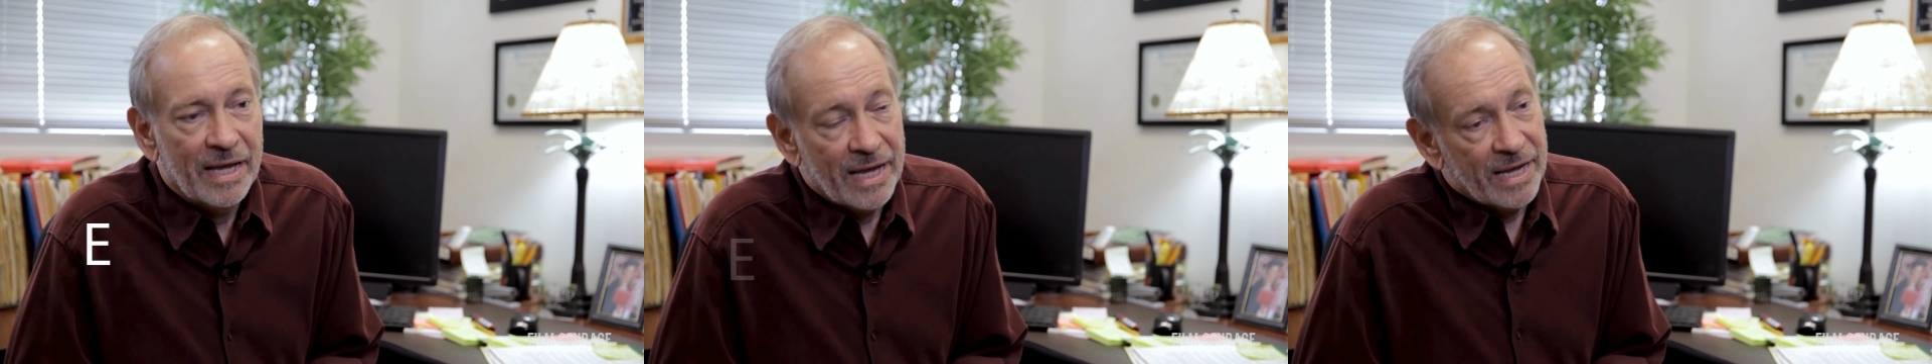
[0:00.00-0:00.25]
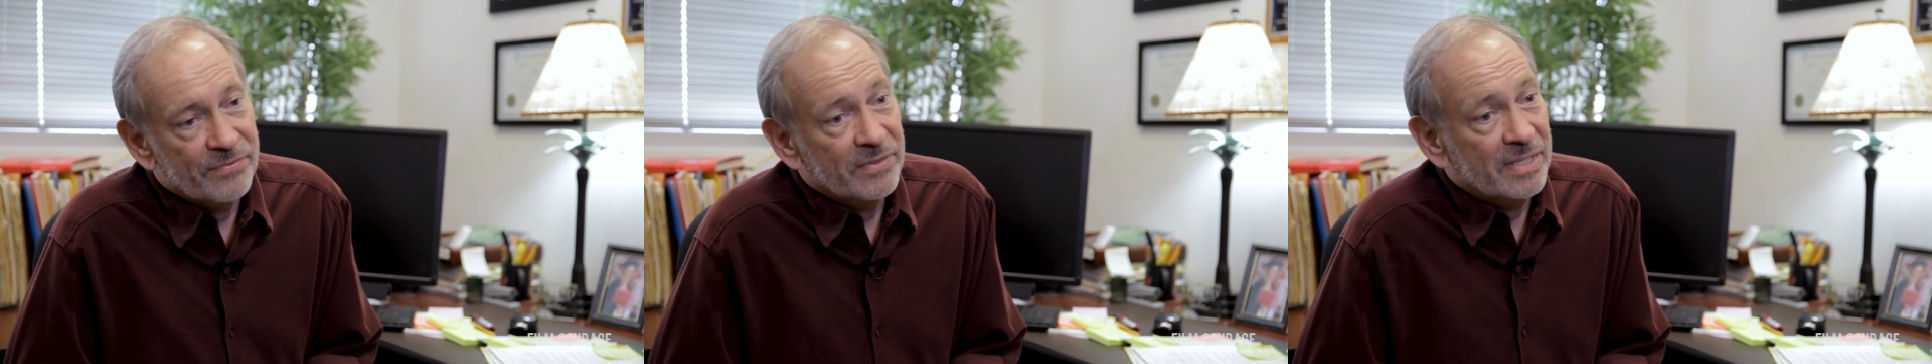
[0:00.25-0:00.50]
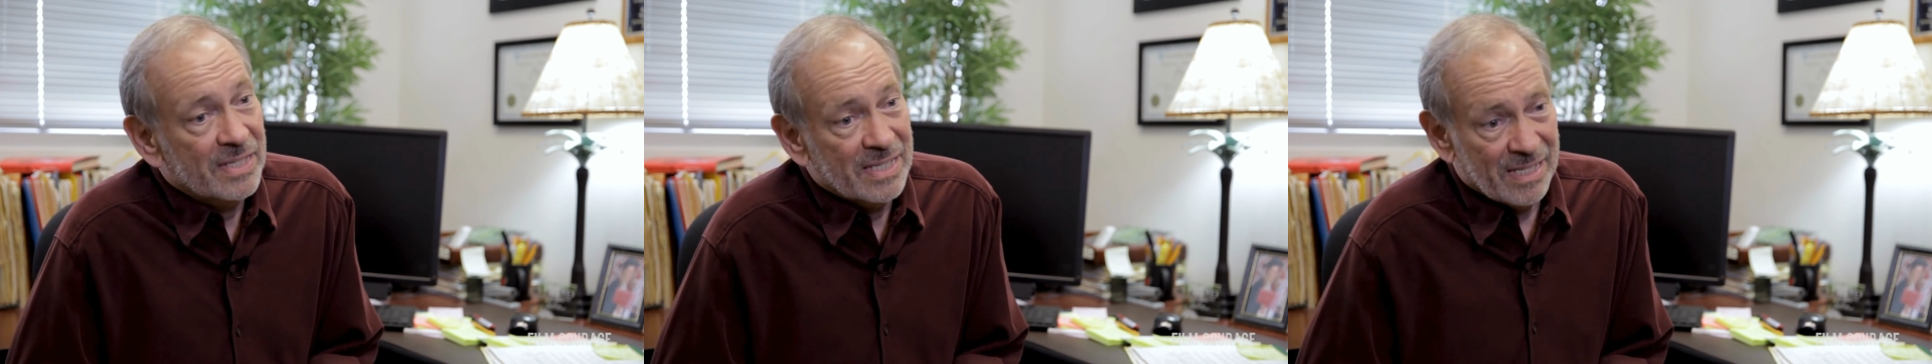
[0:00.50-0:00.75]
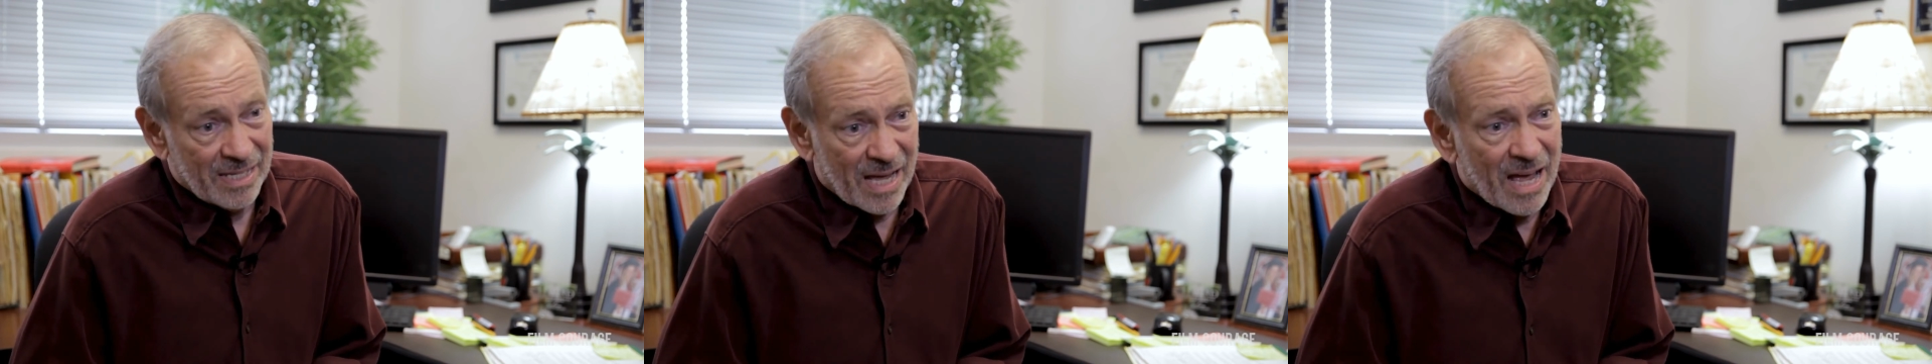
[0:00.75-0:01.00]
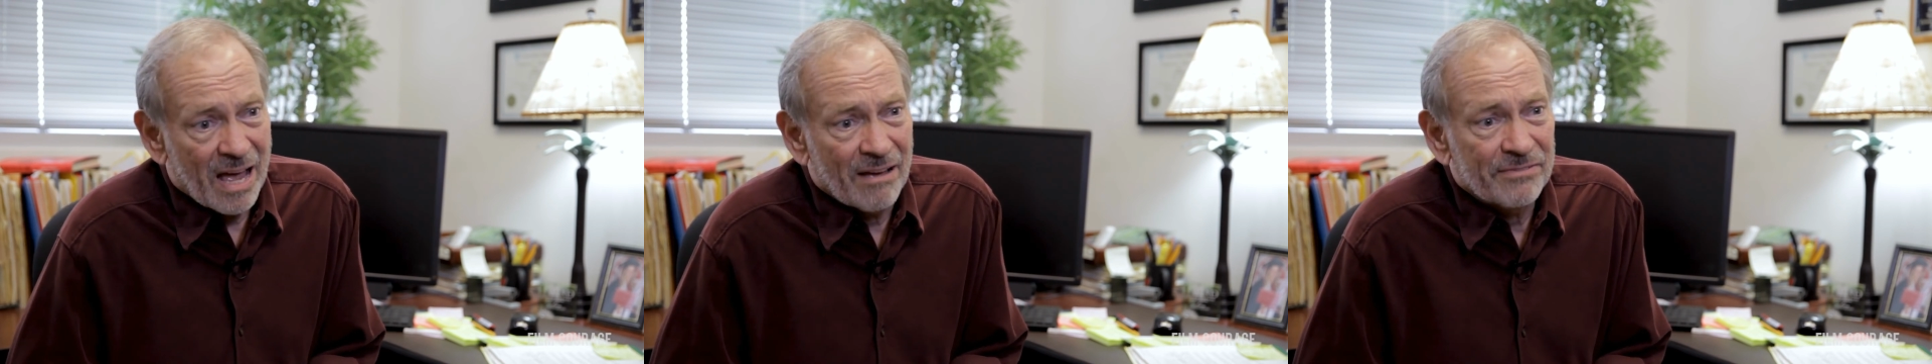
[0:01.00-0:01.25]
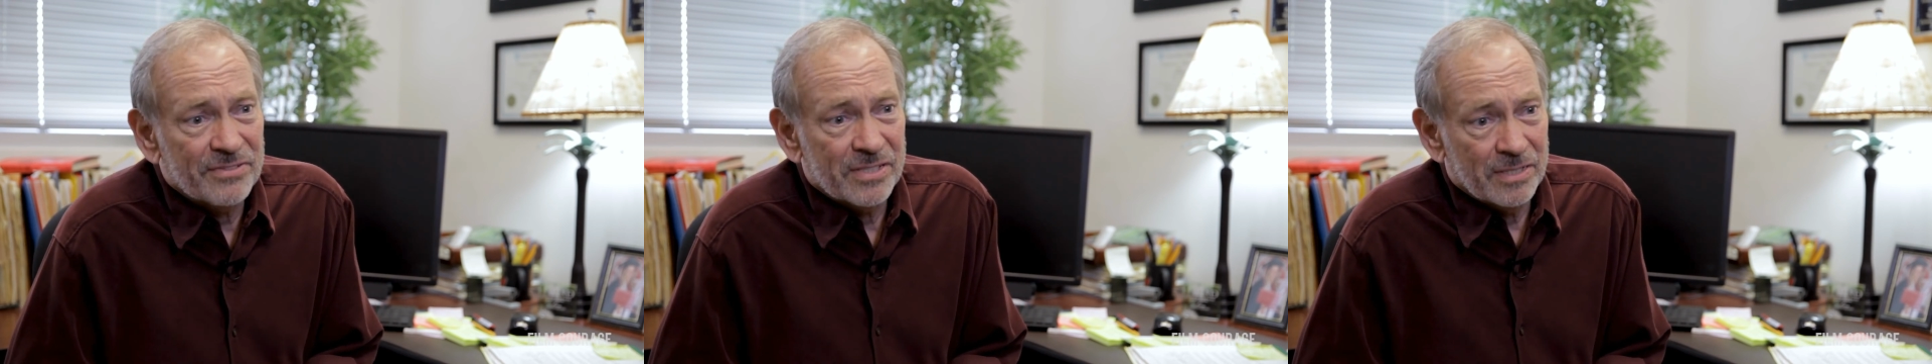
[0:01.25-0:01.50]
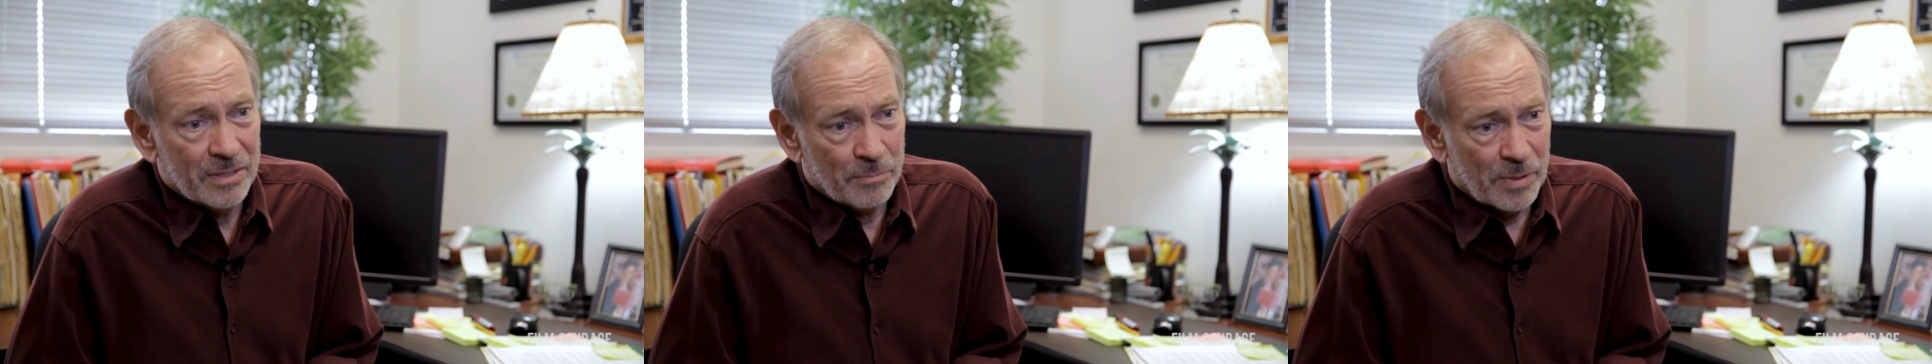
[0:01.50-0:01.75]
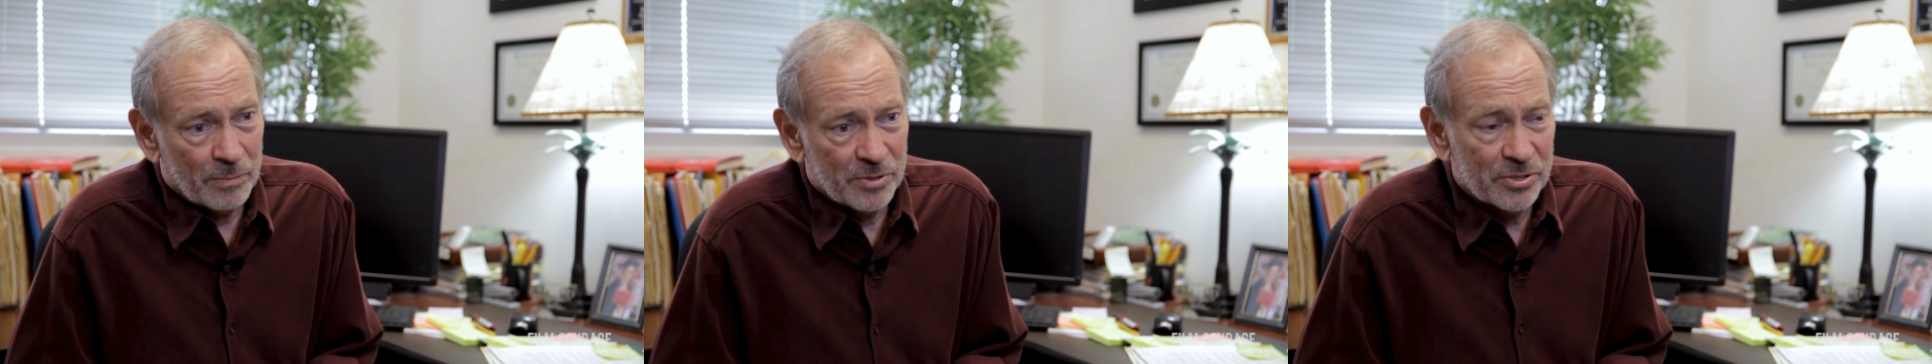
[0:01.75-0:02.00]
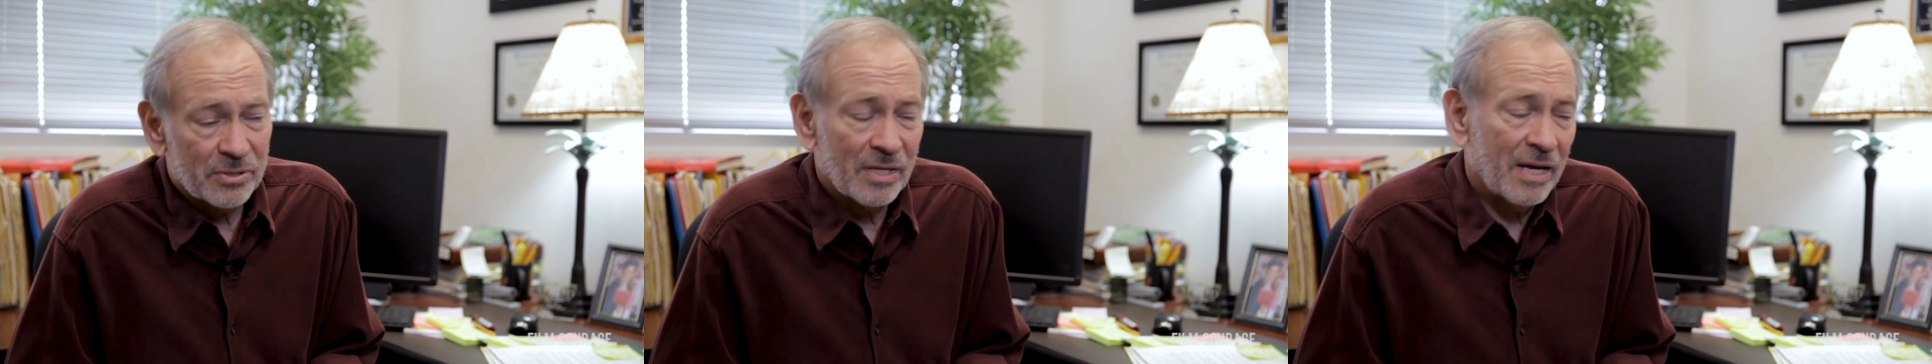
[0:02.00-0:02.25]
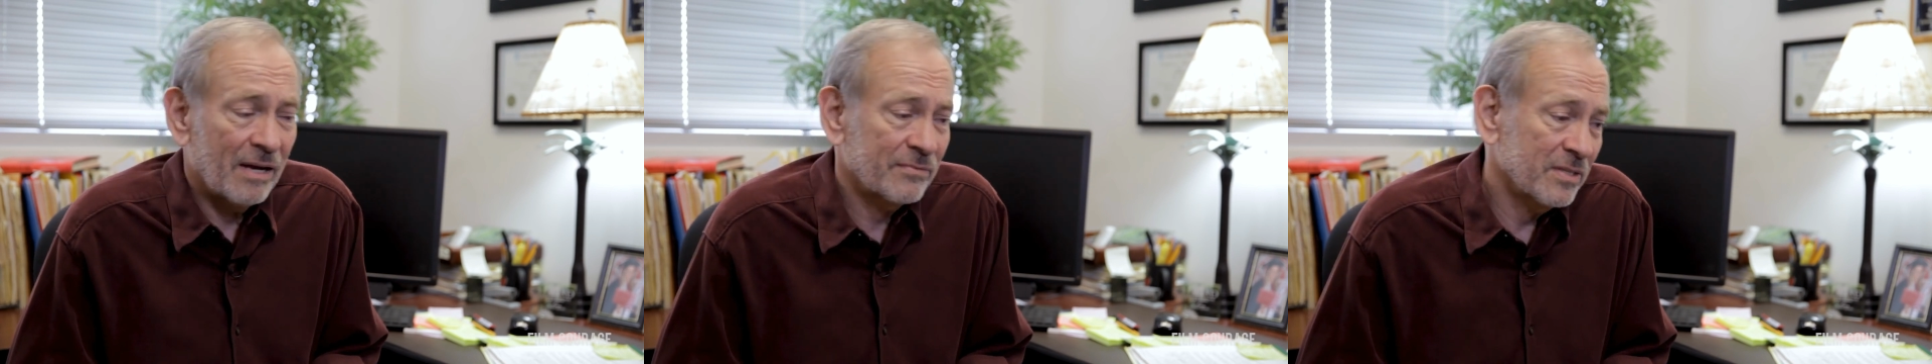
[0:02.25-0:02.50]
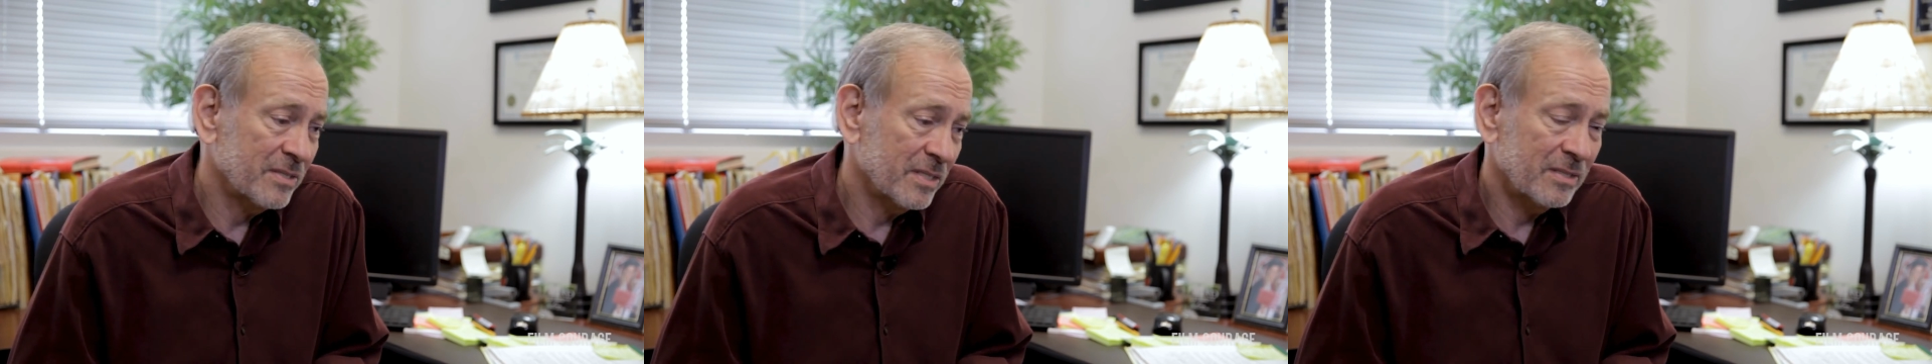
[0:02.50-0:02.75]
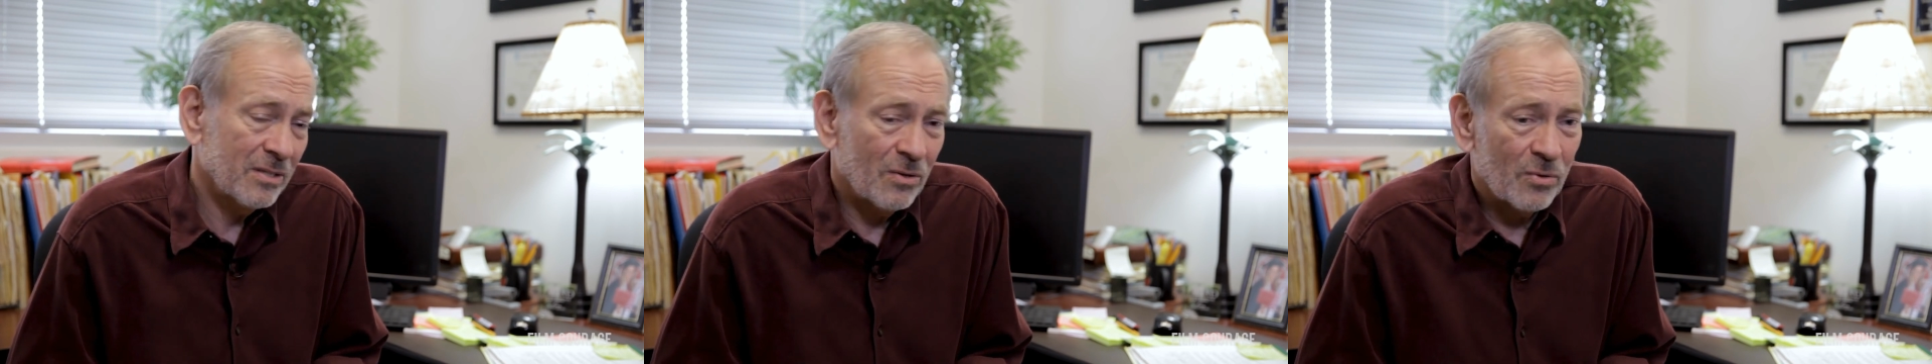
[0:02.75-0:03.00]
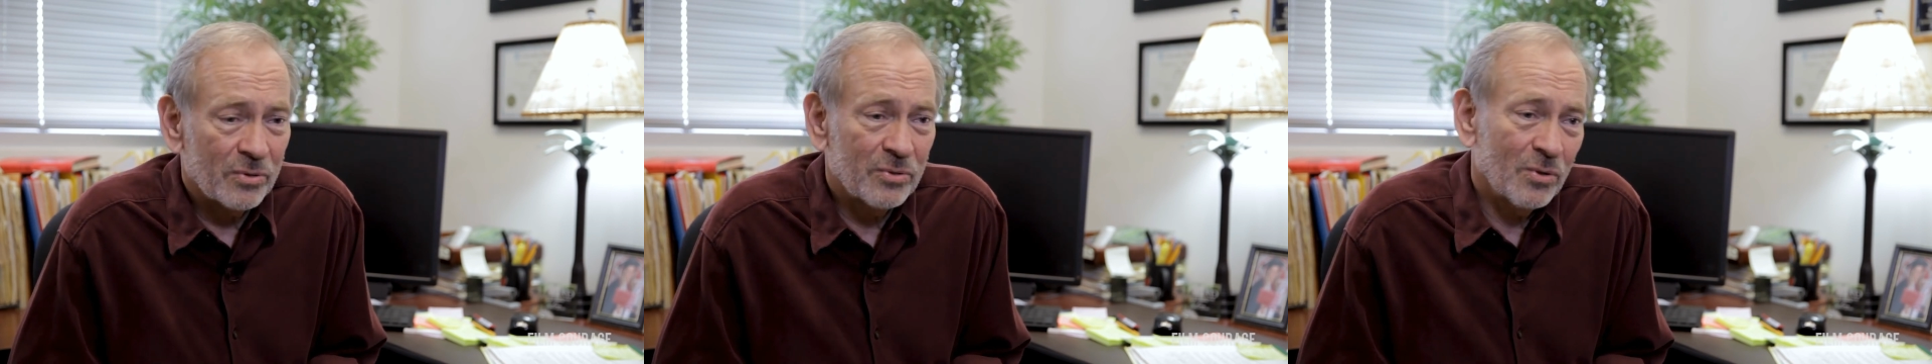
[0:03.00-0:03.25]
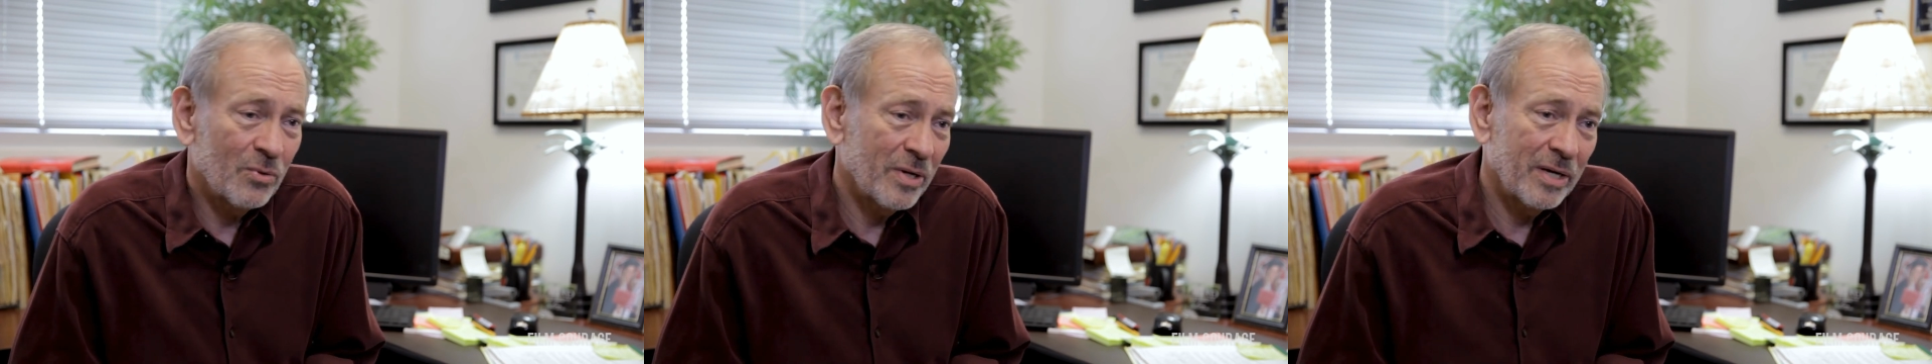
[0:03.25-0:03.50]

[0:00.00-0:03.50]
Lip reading: And he laughed, publisher laughed and said, no,